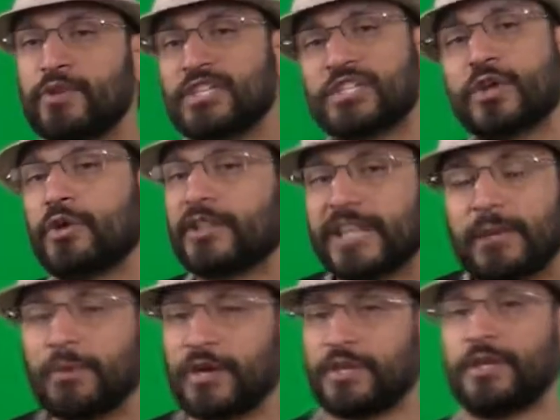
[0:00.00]
is no
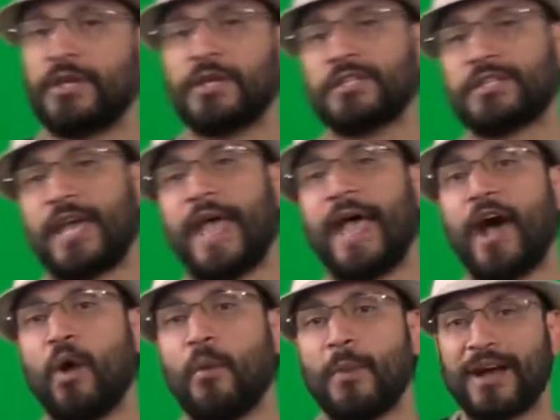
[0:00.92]
limit to
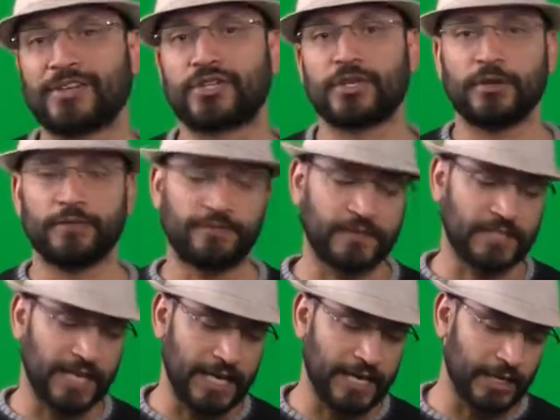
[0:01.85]
how much
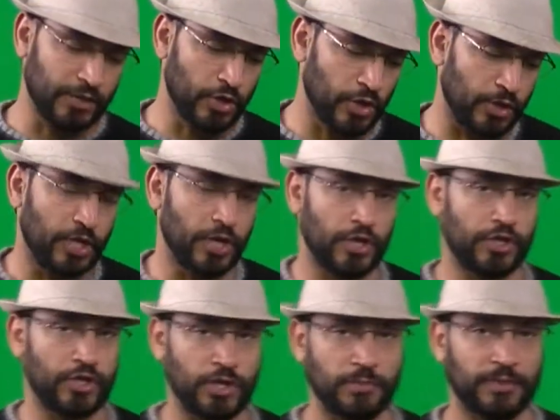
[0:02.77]
fatigue a unit can
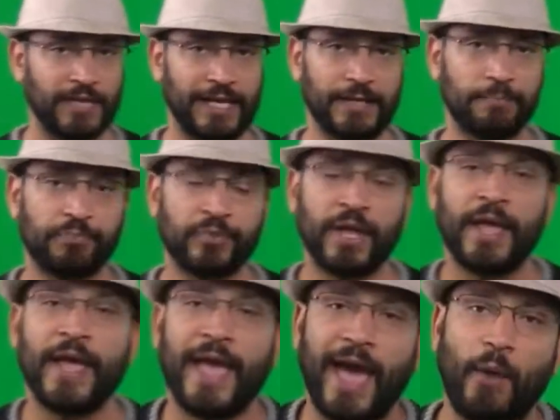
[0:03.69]
accumulate.
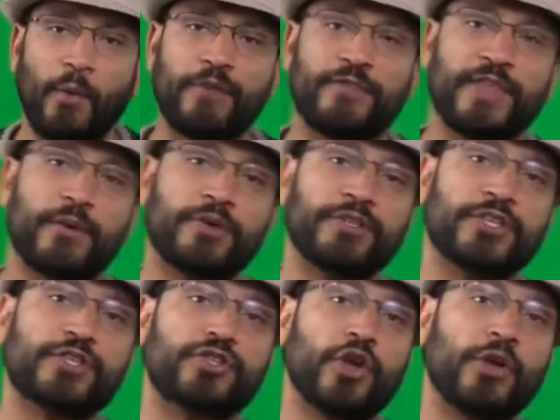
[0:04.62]
However, there is
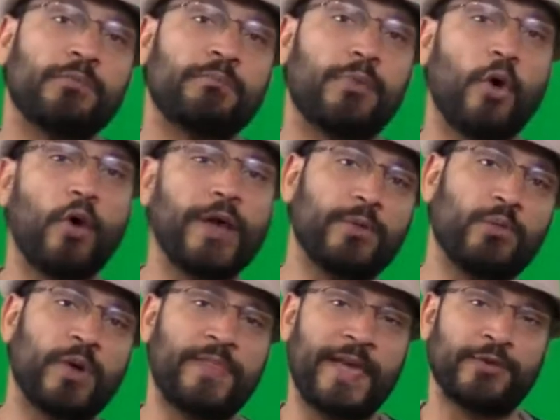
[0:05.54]
a certain point
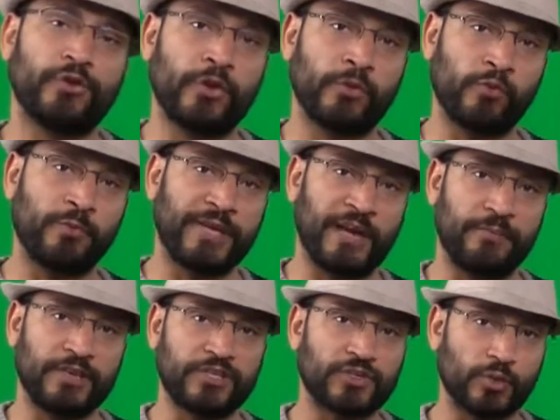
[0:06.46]
when that unit will
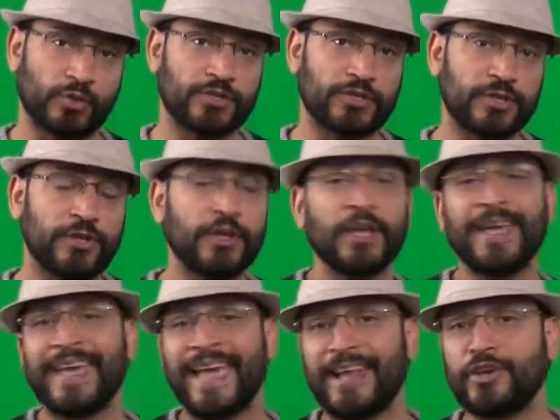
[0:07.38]
become exhausted
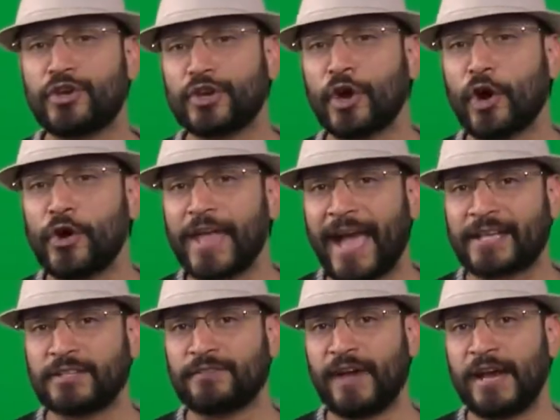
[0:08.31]
and you can only
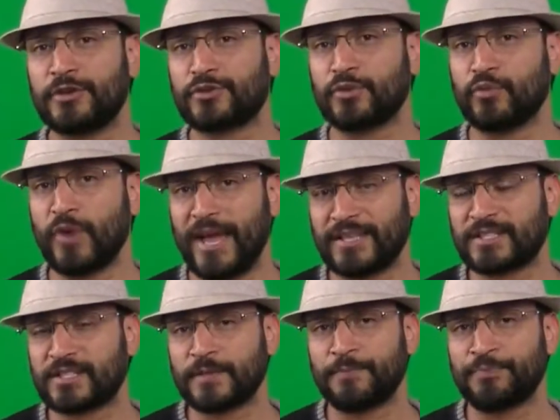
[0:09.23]
activate it to
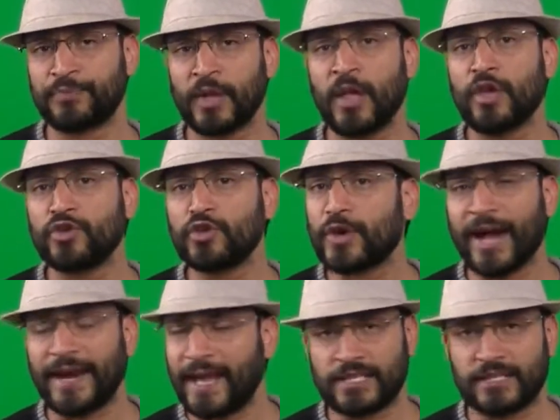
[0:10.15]
rest. You
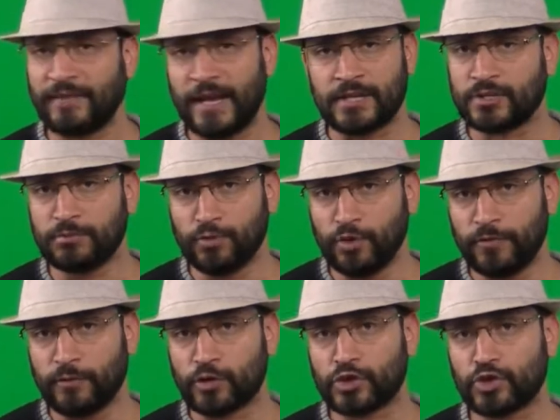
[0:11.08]
can't activate it to
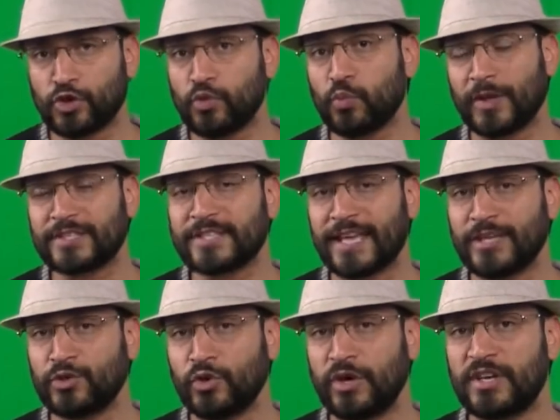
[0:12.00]
move or shoot once
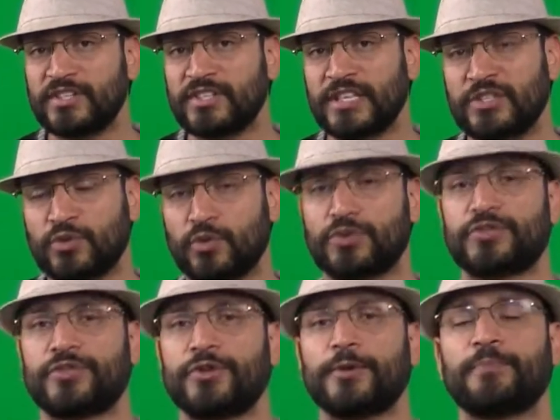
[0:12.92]
that unit is
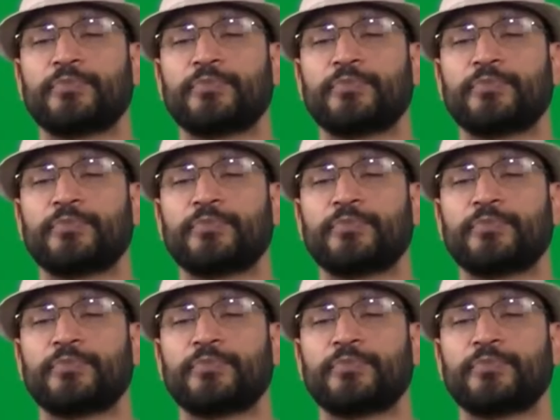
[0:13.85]
exhausted.